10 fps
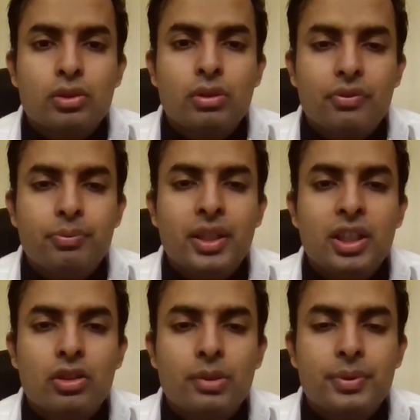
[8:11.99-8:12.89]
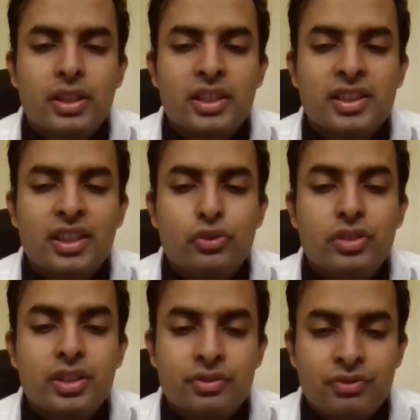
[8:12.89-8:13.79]
OFB
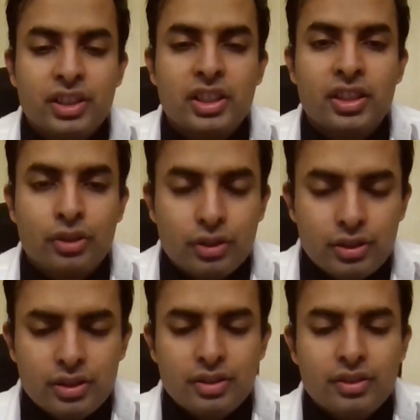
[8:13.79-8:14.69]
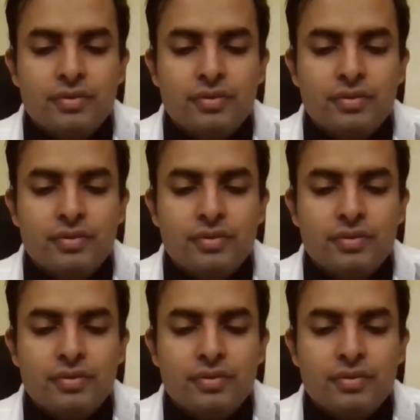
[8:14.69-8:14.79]
corporatization is really good.